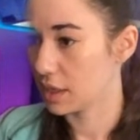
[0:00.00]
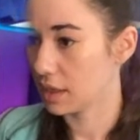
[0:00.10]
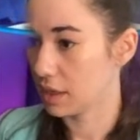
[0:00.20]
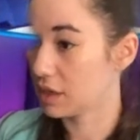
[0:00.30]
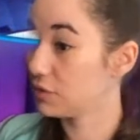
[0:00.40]

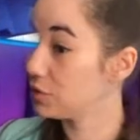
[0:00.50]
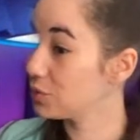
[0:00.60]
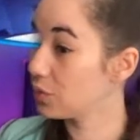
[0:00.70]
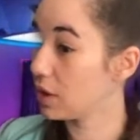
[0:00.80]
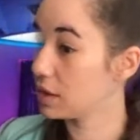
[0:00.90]
If you
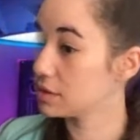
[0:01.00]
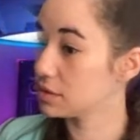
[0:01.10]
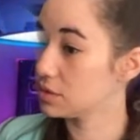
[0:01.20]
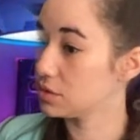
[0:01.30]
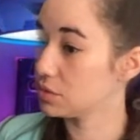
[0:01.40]
want
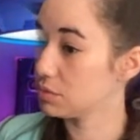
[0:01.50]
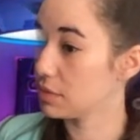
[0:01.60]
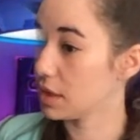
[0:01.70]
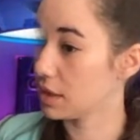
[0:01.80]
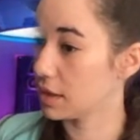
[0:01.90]
to
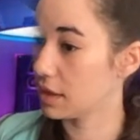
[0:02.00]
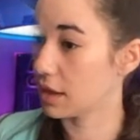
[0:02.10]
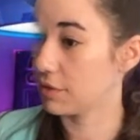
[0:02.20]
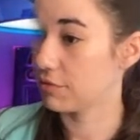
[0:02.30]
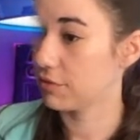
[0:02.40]
make
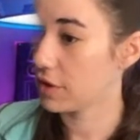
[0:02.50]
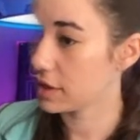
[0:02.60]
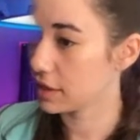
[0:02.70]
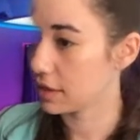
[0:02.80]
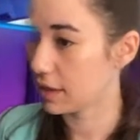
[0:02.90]
a
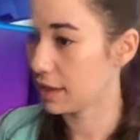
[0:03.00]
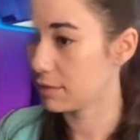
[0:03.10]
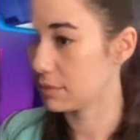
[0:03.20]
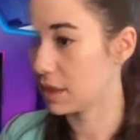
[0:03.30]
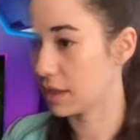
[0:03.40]
fun
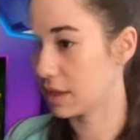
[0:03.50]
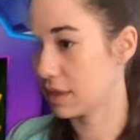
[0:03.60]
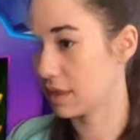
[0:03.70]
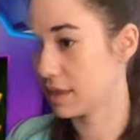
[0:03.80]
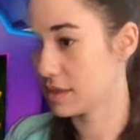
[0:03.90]
game like
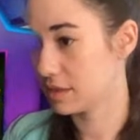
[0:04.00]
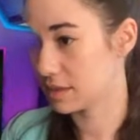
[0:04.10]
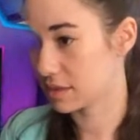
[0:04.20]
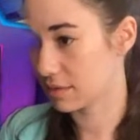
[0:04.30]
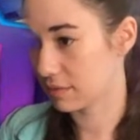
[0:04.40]

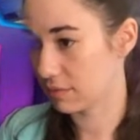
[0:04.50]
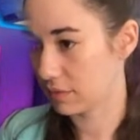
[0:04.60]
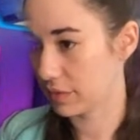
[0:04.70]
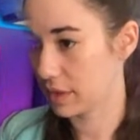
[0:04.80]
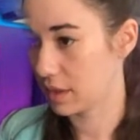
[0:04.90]
this,
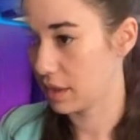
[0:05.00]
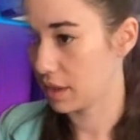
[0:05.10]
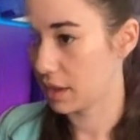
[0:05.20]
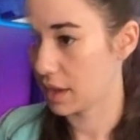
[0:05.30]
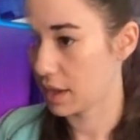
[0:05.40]

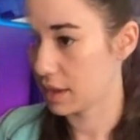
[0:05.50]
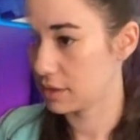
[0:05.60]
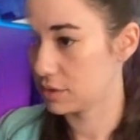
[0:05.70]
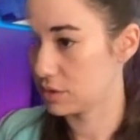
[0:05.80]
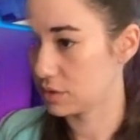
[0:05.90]
head
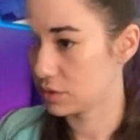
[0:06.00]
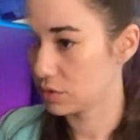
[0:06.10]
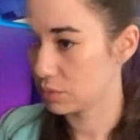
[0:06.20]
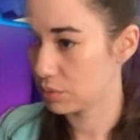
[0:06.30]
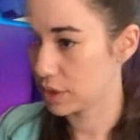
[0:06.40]

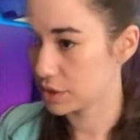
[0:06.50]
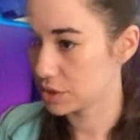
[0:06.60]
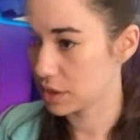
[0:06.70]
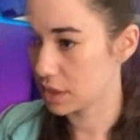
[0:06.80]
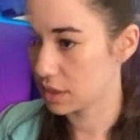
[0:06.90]
to
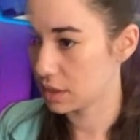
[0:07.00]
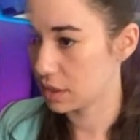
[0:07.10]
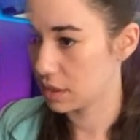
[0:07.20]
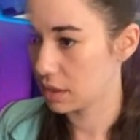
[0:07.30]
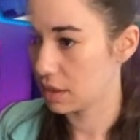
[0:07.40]

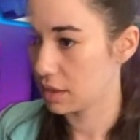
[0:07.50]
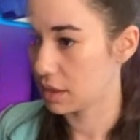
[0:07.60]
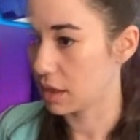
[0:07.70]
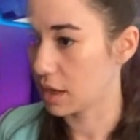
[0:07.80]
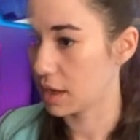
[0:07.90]

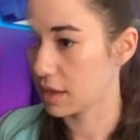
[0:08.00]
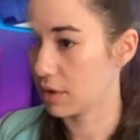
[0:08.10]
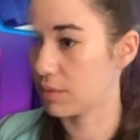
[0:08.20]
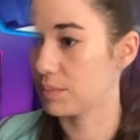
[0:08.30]
Breshna.io.